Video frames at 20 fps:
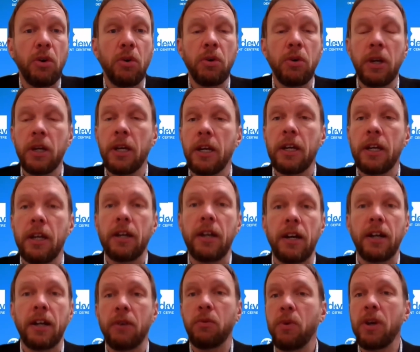So
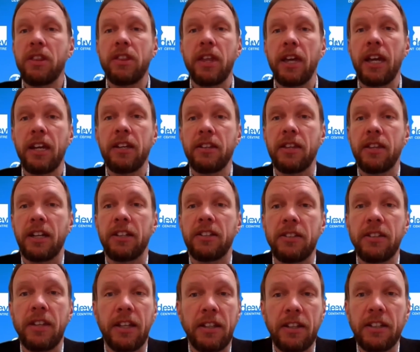we think
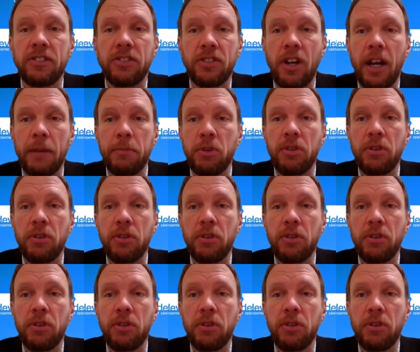that it's